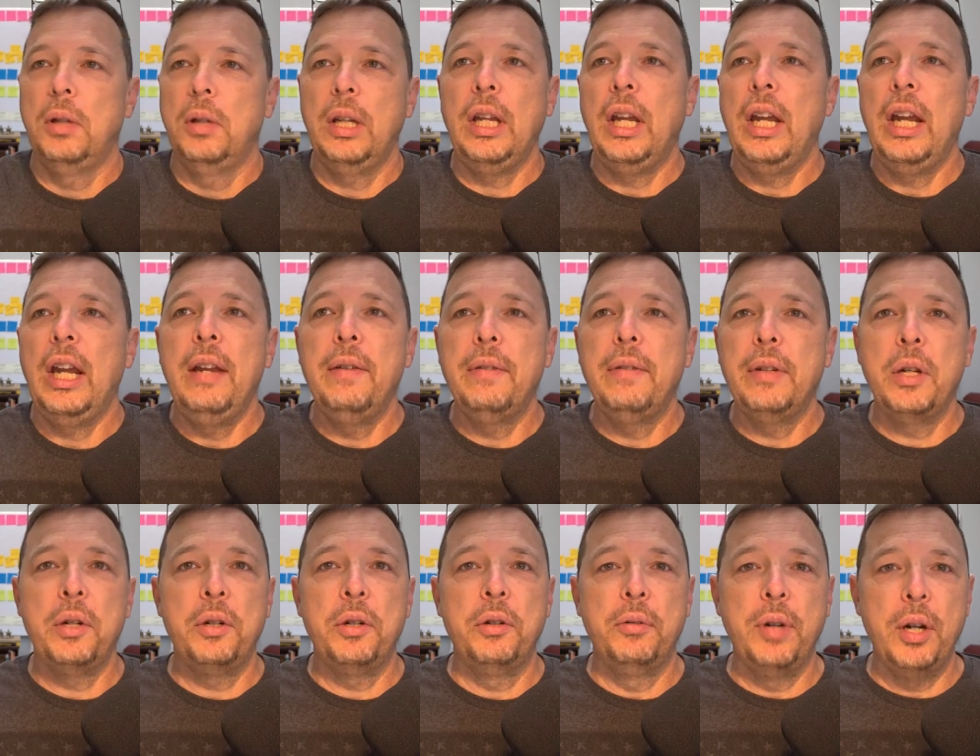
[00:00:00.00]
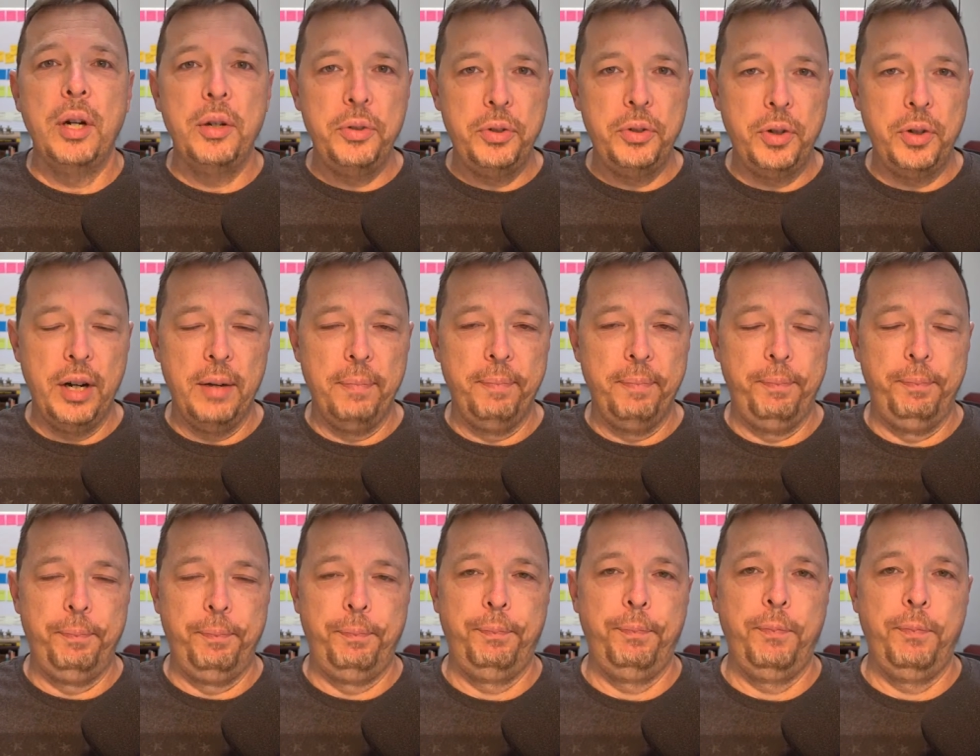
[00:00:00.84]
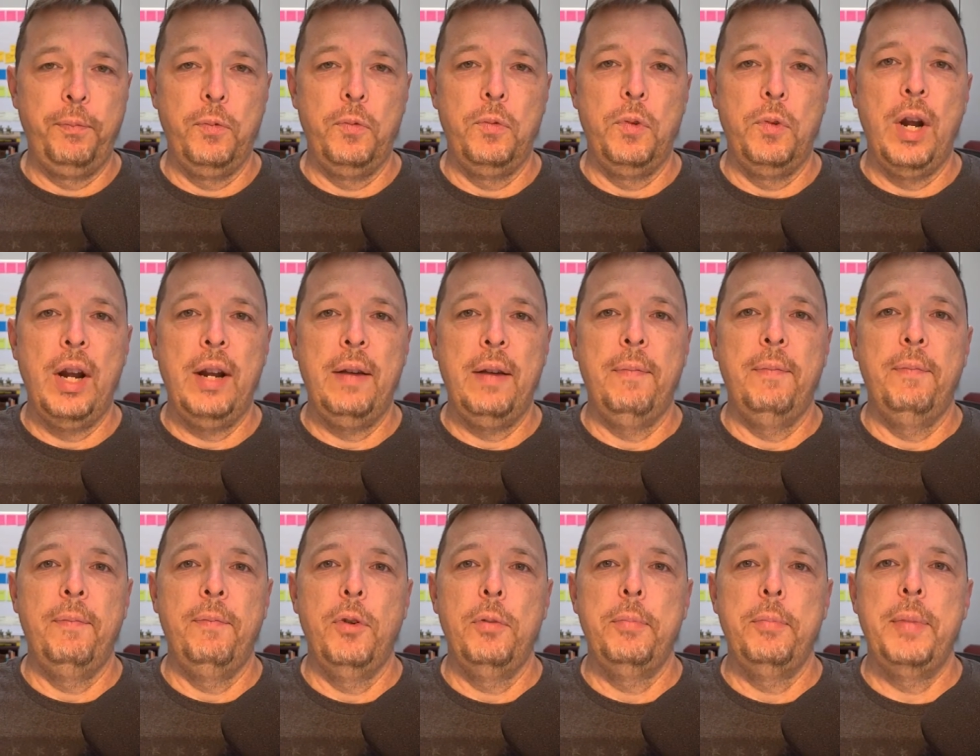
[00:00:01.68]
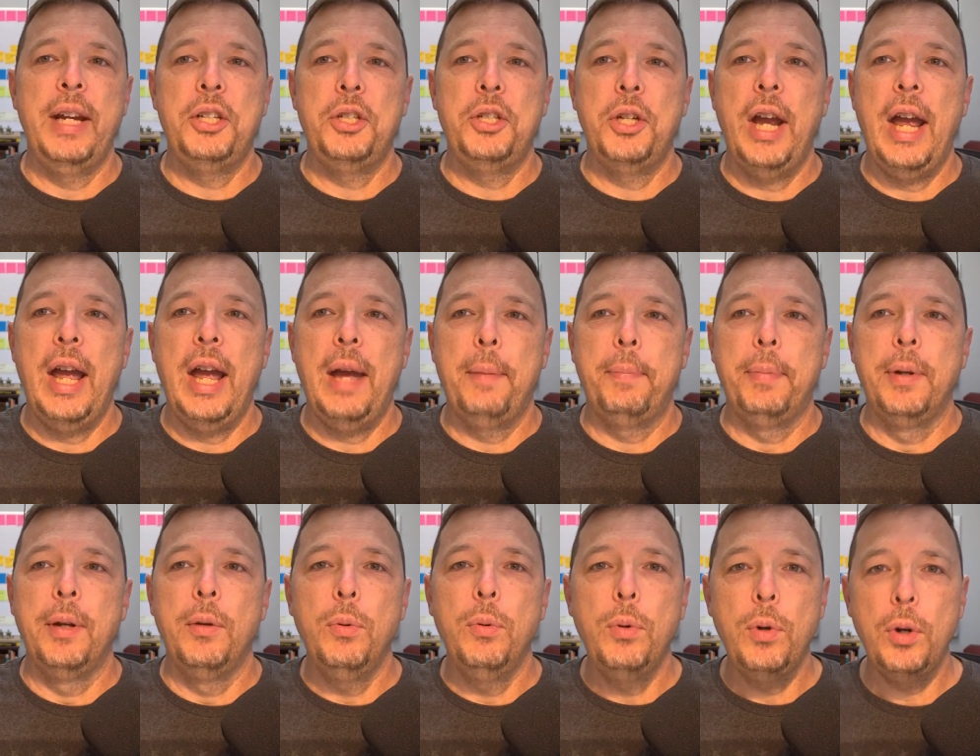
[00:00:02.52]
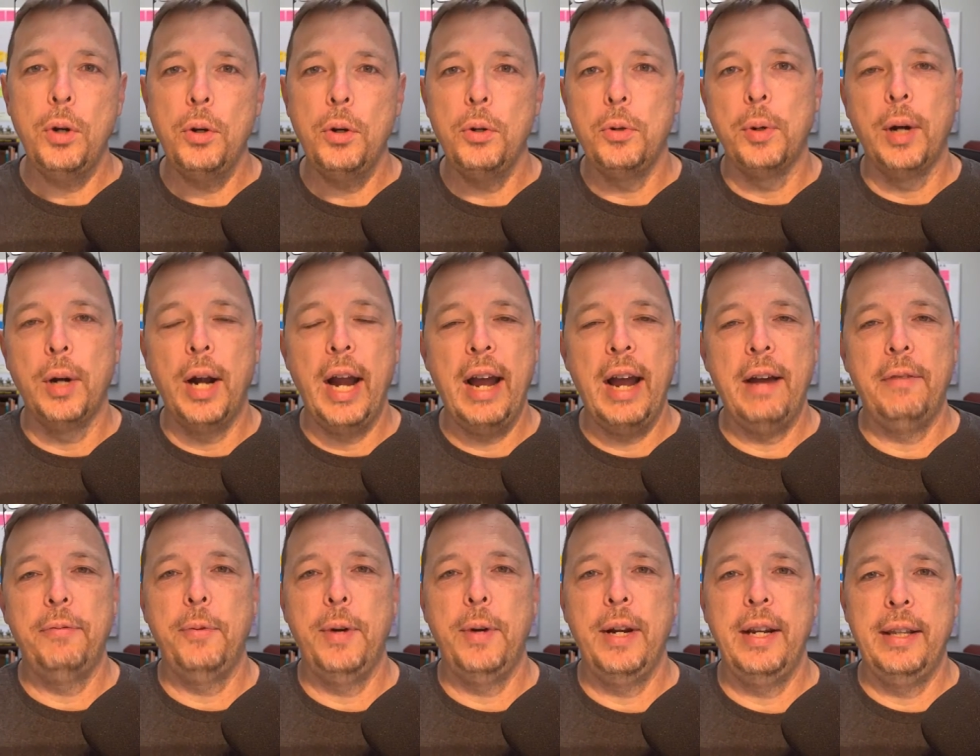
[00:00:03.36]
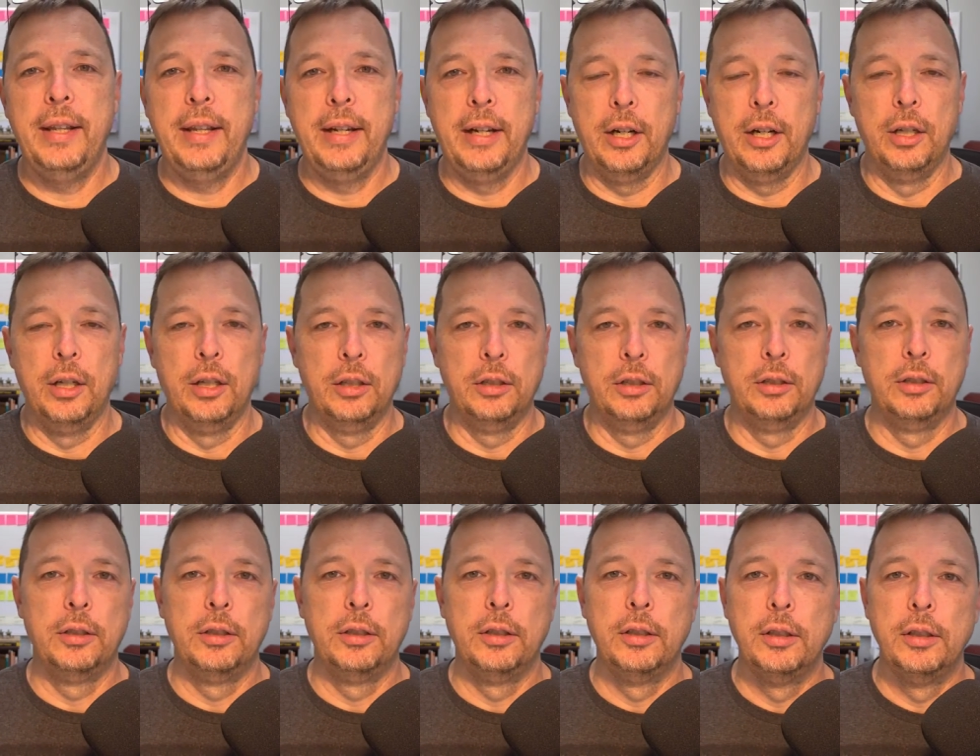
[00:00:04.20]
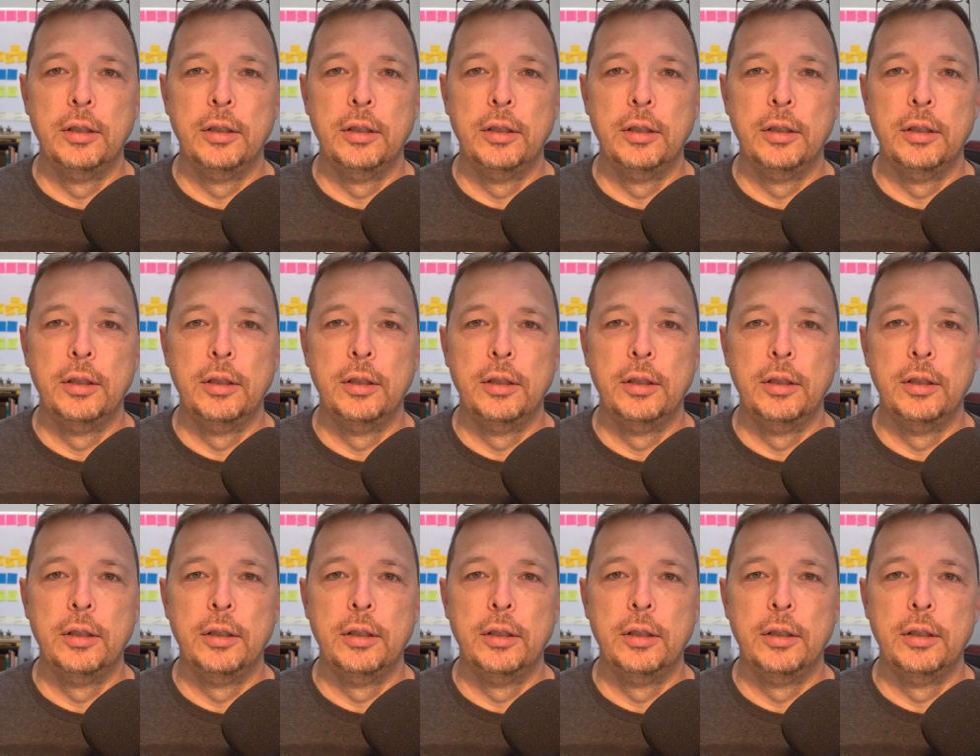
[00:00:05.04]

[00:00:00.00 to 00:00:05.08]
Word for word: even on a road trip, right? What makes you happy? Whoo, we're halfway there.